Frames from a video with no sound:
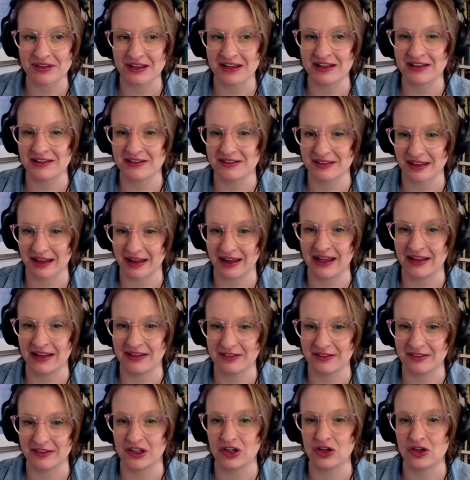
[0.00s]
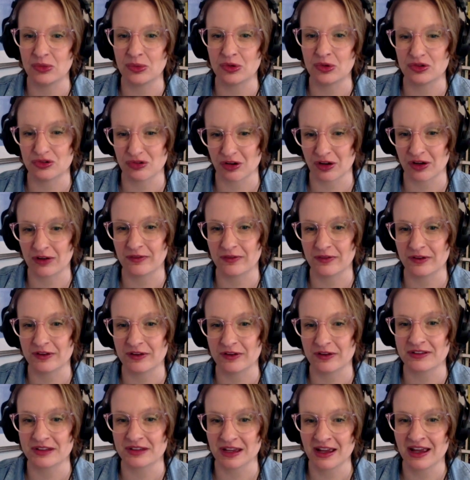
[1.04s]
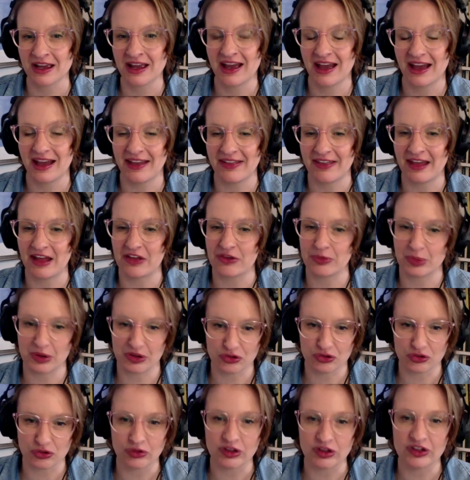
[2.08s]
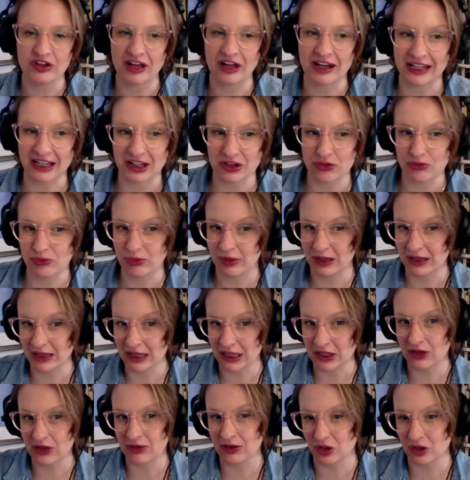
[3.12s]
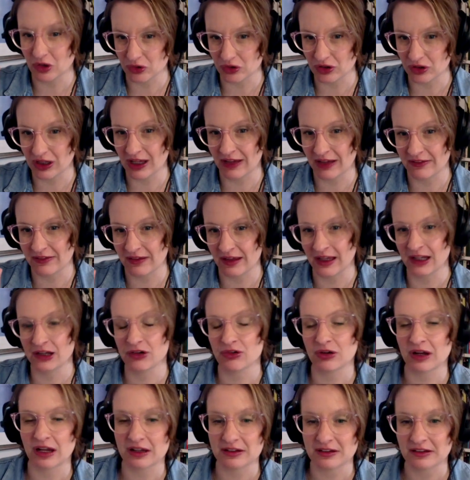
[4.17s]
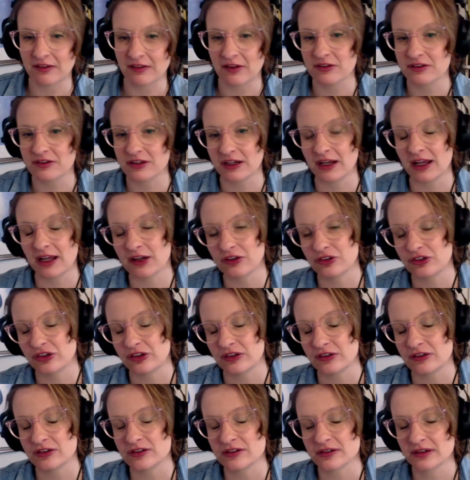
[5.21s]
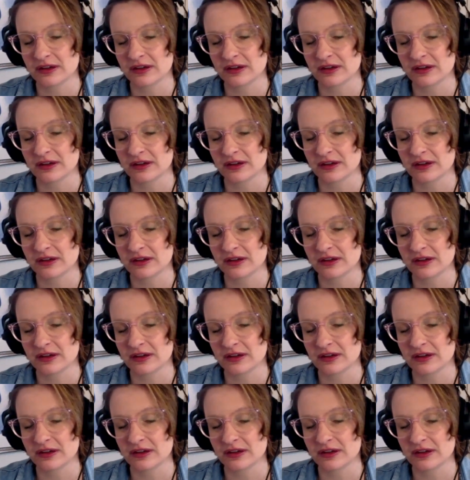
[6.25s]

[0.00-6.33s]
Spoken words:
It's the human drivers, and that's where storytelling is really good at, creating those connections.